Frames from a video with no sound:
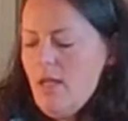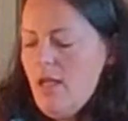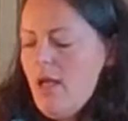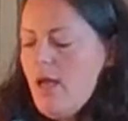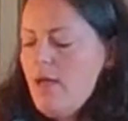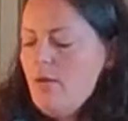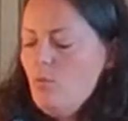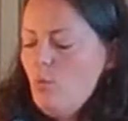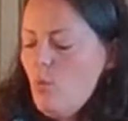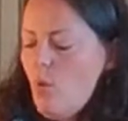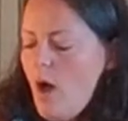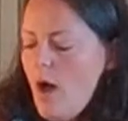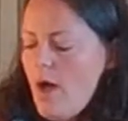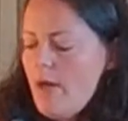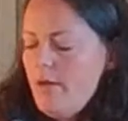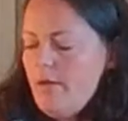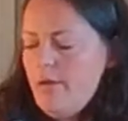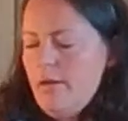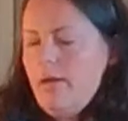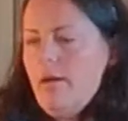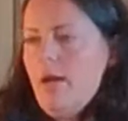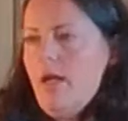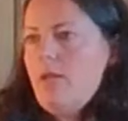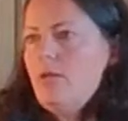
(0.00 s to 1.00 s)
and
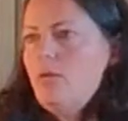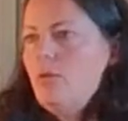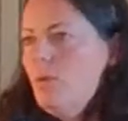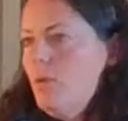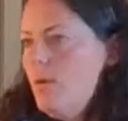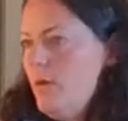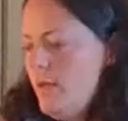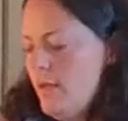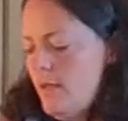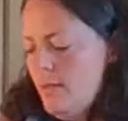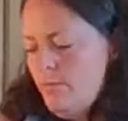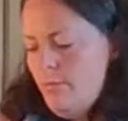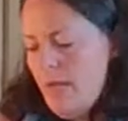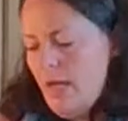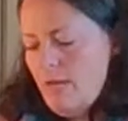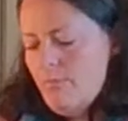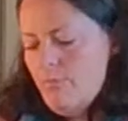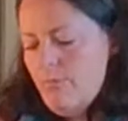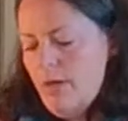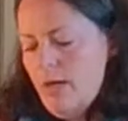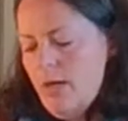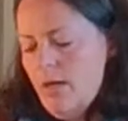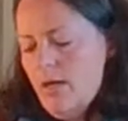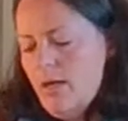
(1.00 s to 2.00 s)
water and toilet
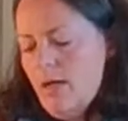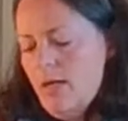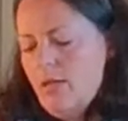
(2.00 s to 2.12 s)
paper